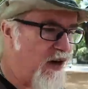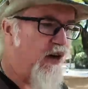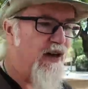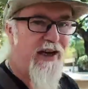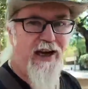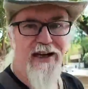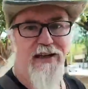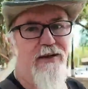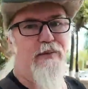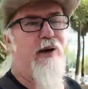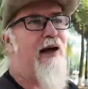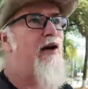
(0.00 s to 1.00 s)
a good day
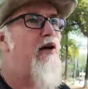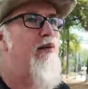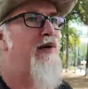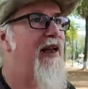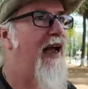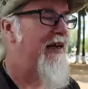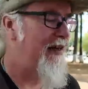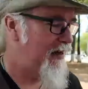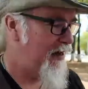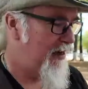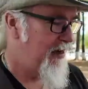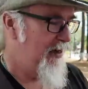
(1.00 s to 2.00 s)
back home in Canada,
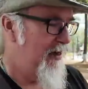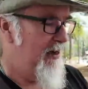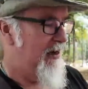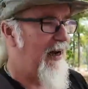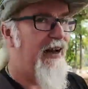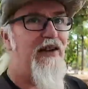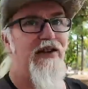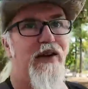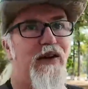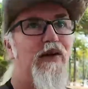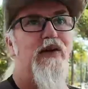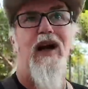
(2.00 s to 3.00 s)
and
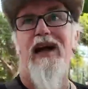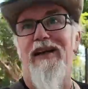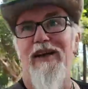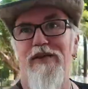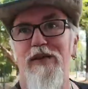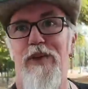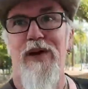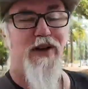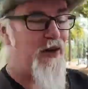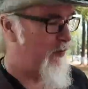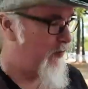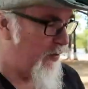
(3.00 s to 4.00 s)
so I loved the
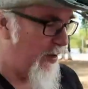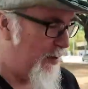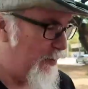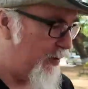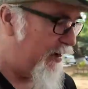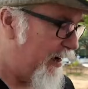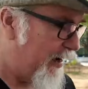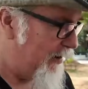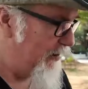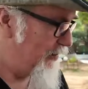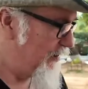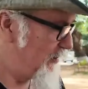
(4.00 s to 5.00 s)
picture for that. But yeah.
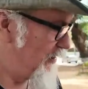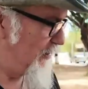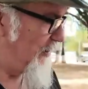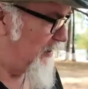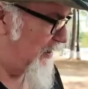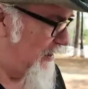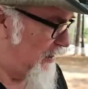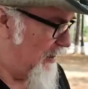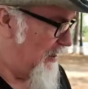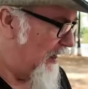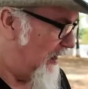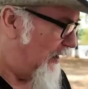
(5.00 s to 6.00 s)

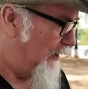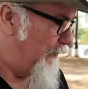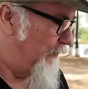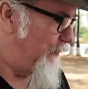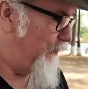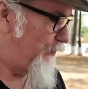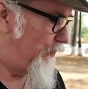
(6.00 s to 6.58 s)
Um,